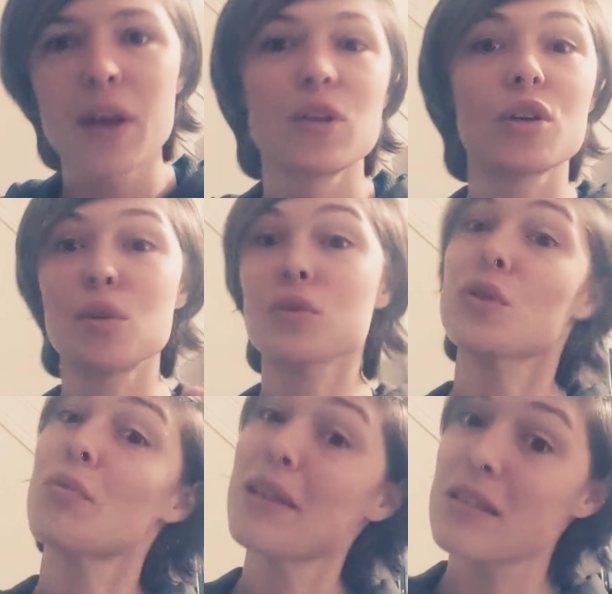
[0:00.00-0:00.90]
You can also
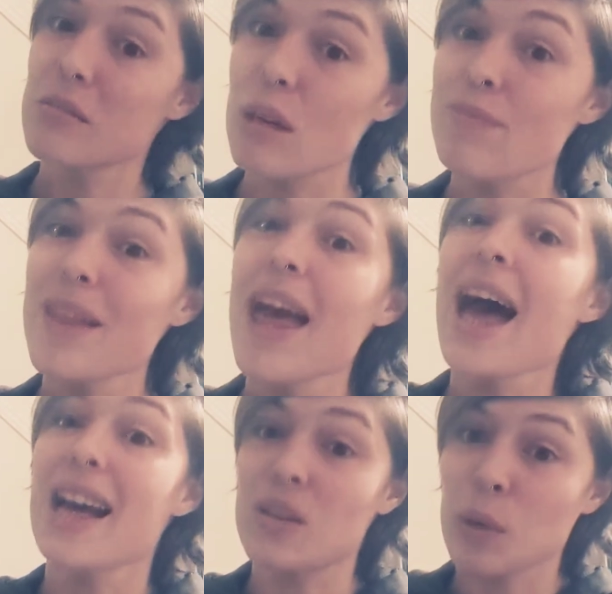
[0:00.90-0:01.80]
message me
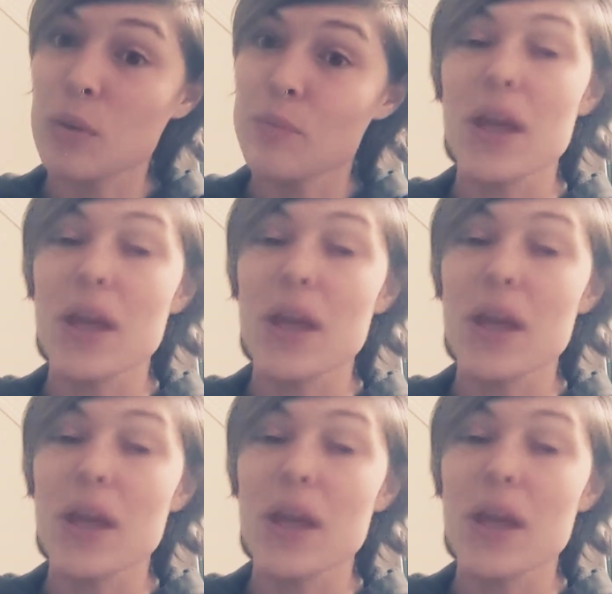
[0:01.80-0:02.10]
as well,